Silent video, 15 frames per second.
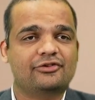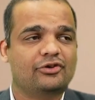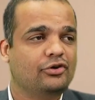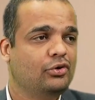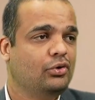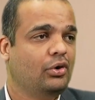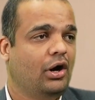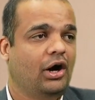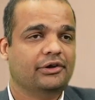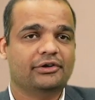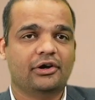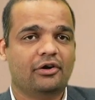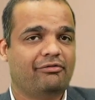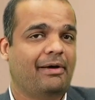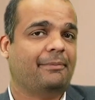to
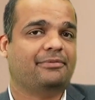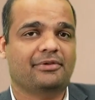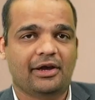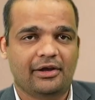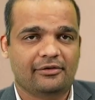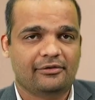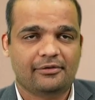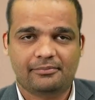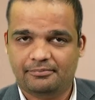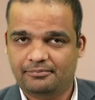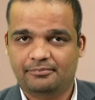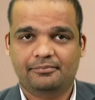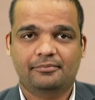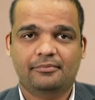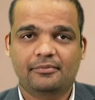other websites
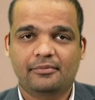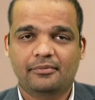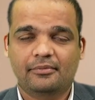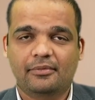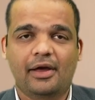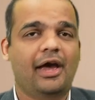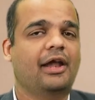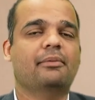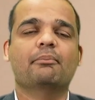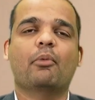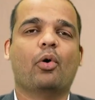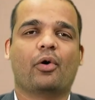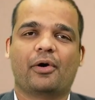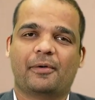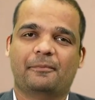and
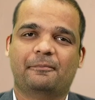more.